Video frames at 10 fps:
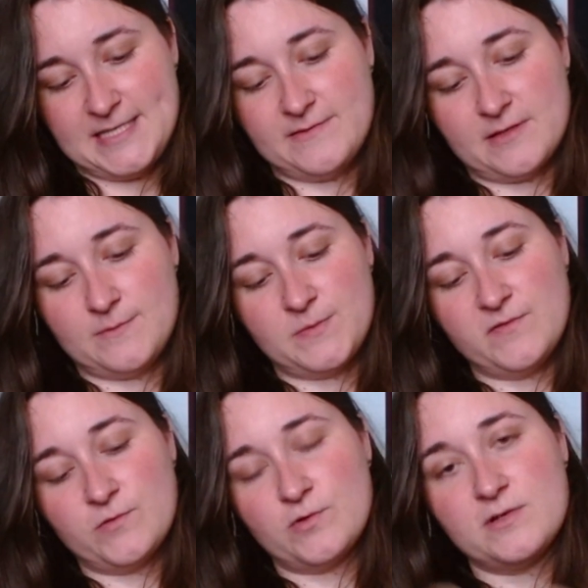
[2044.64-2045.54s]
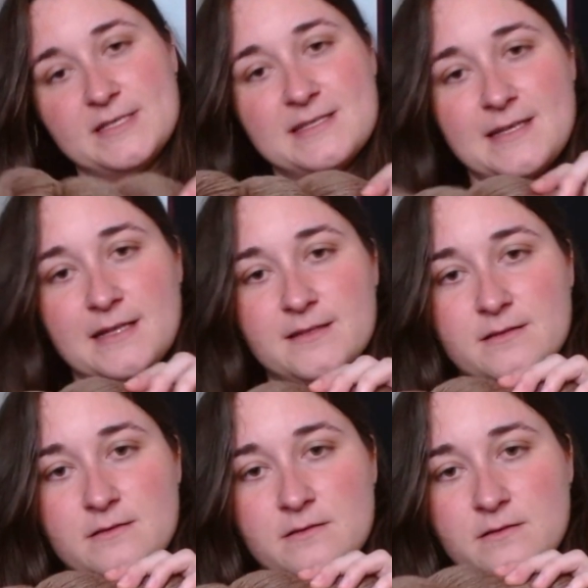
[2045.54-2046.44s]
of times before, is
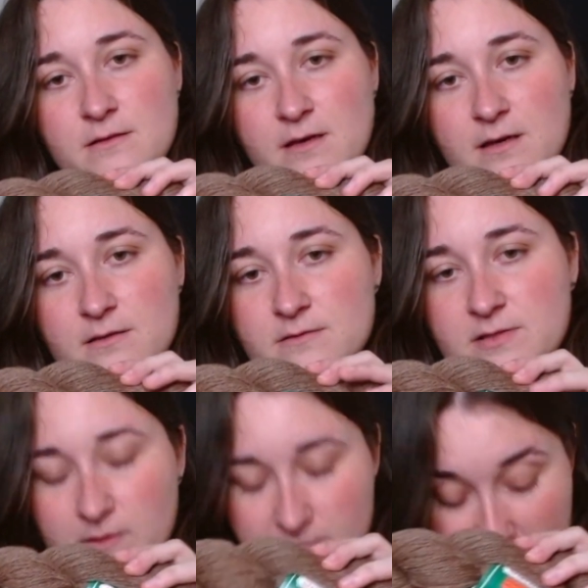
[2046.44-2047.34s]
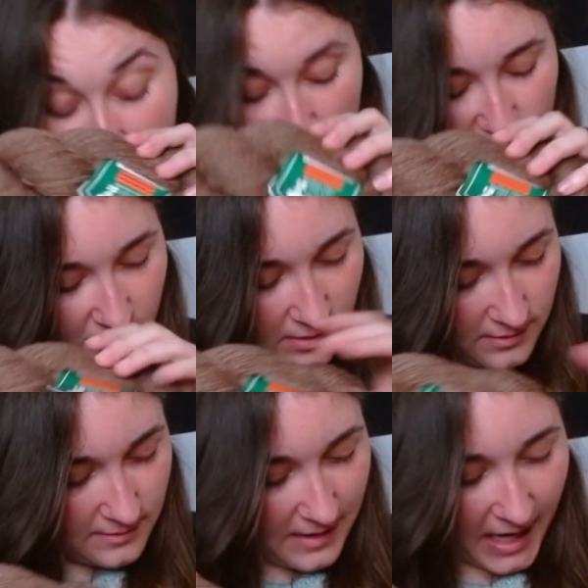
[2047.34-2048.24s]
Snelden yarn, so Danish
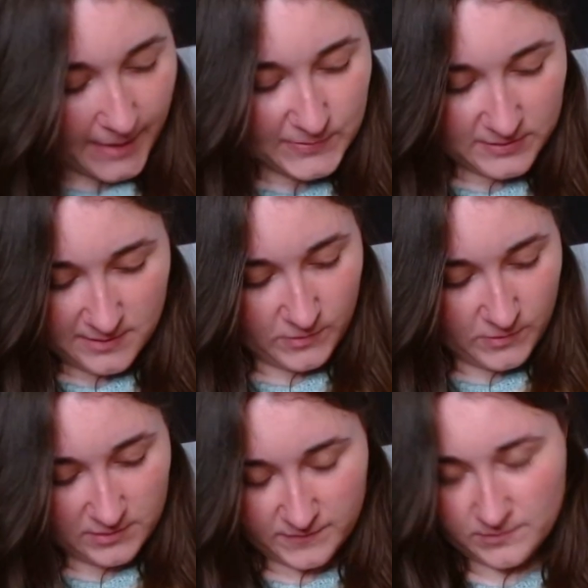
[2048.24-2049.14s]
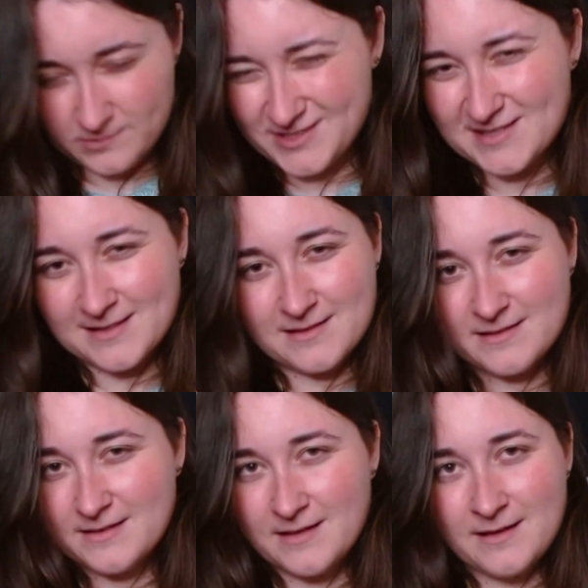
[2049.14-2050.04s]
yarn. Absolutely wonderful, just
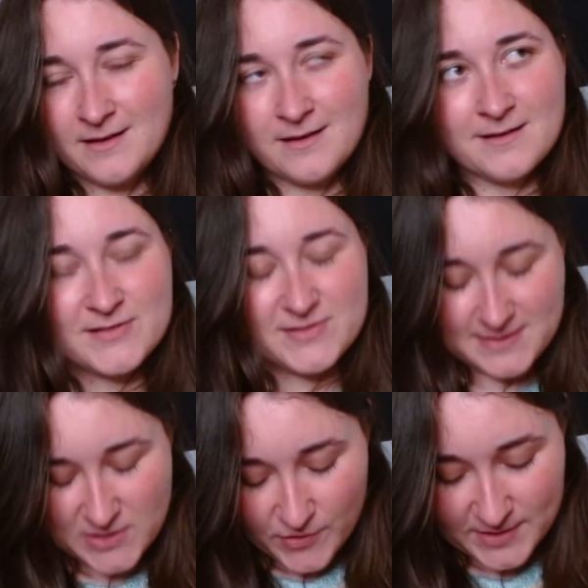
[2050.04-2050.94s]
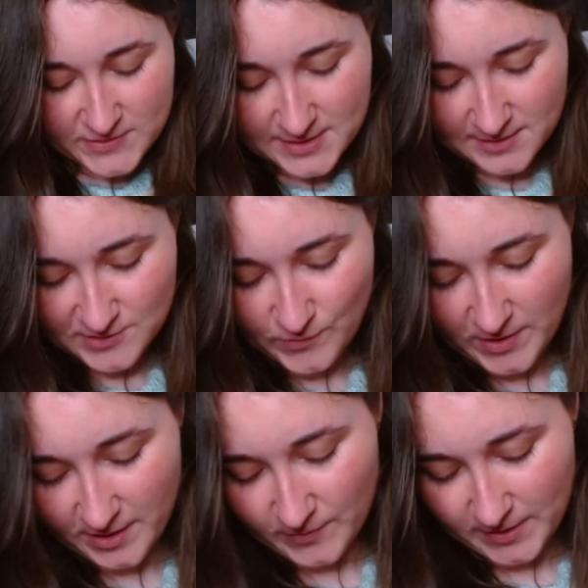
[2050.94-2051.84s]
so interesting to
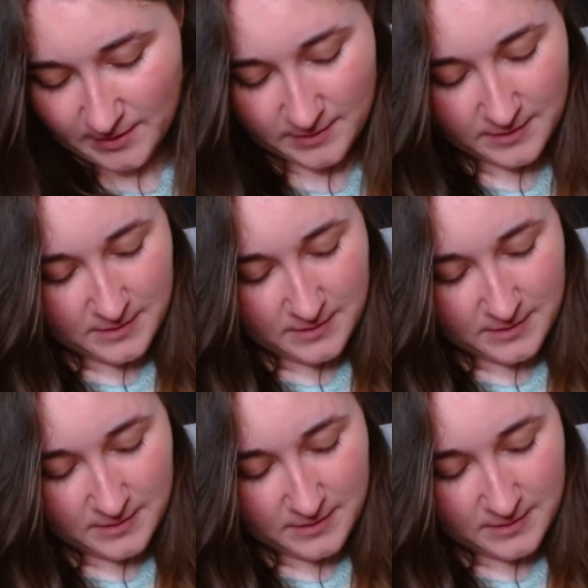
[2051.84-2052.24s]
work with.